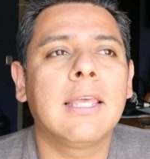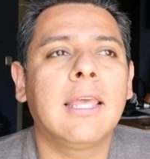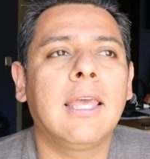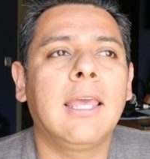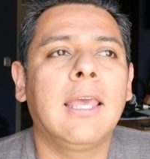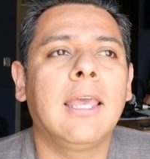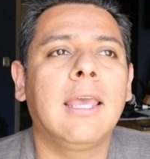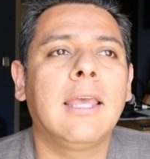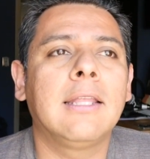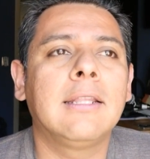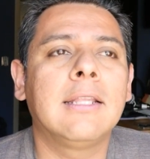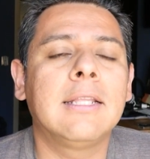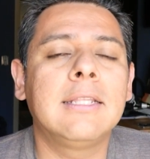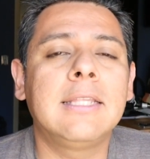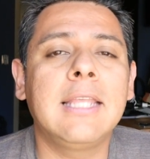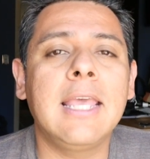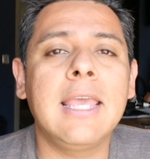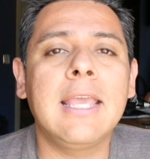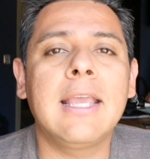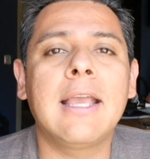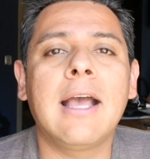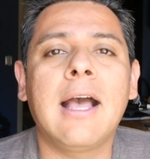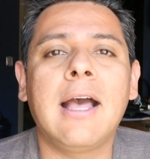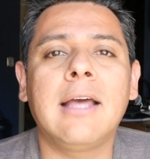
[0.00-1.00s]
and that
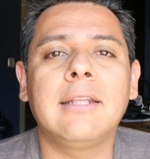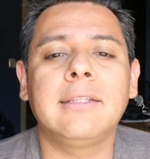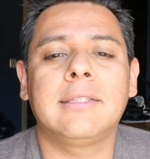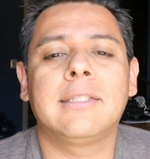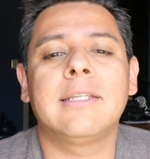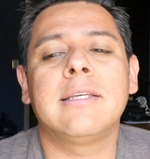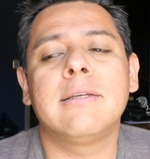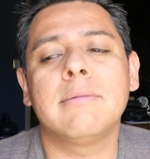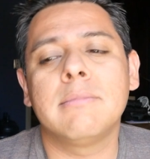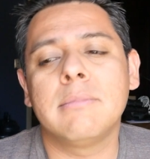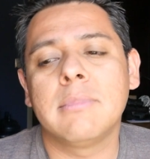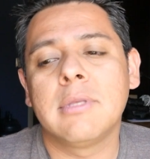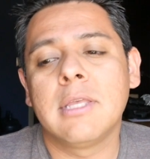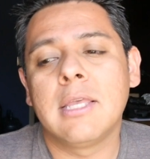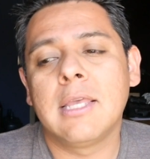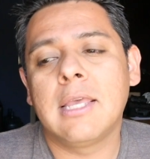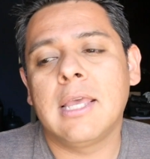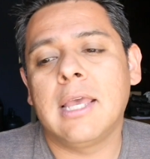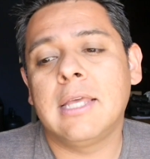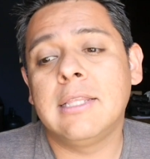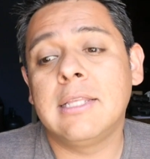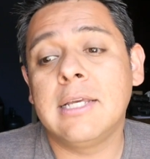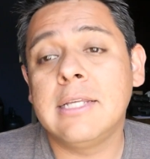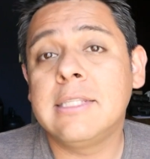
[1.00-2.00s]
they got them
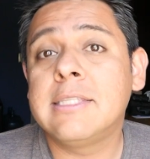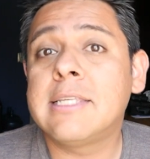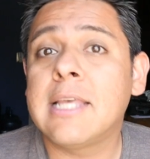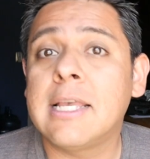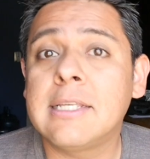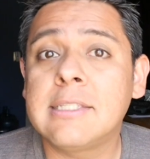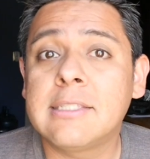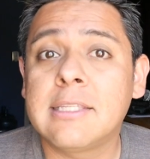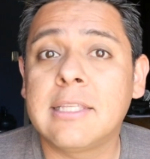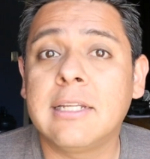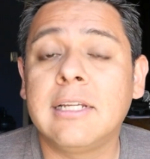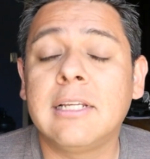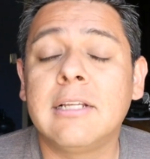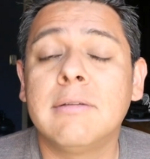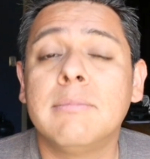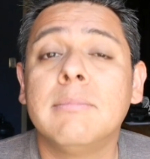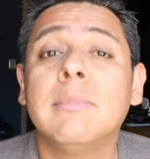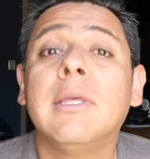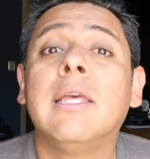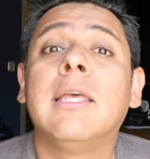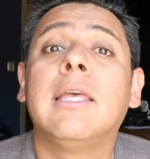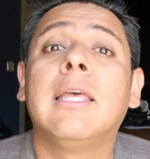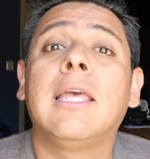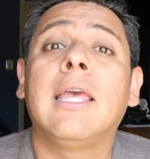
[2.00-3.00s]
and they tested
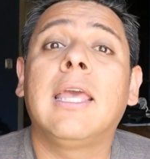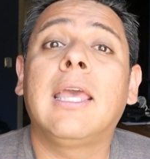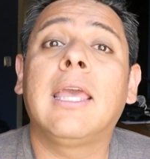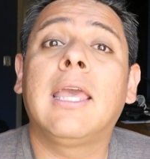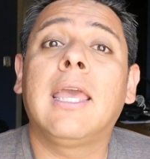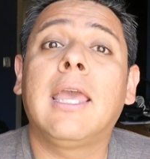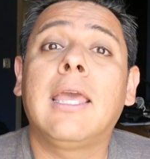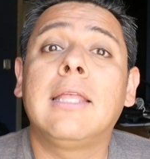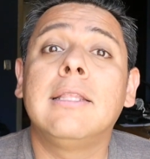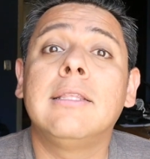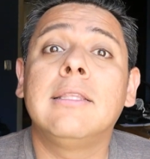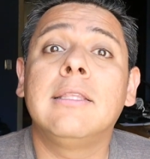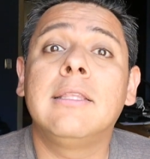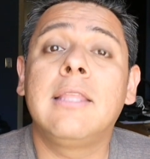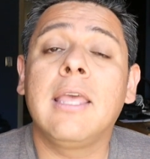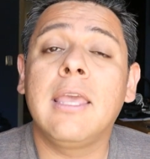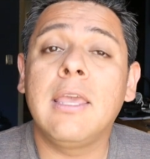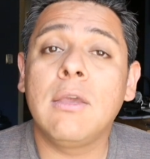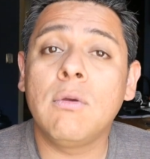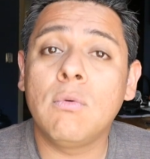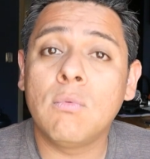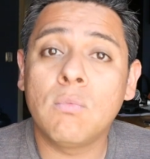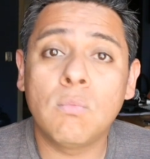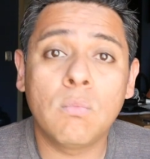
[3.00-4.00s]
them and
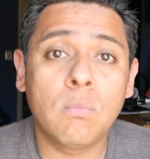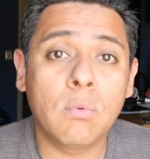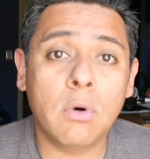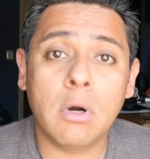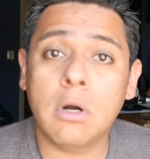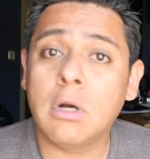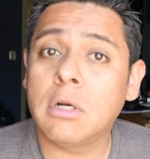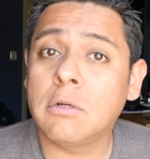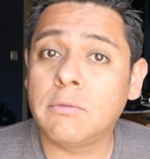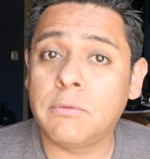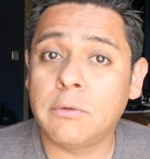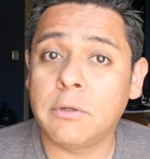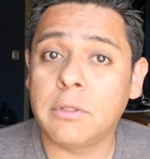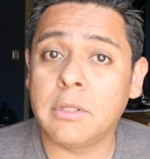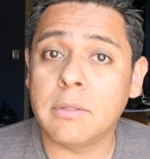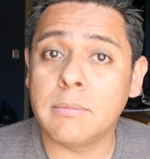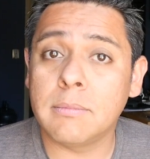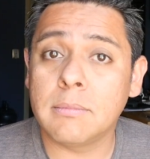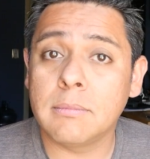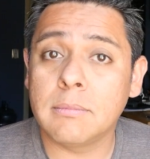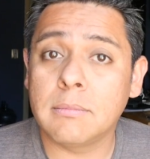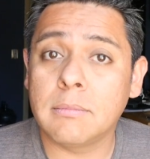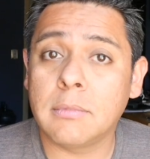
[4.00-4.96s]
they work for them.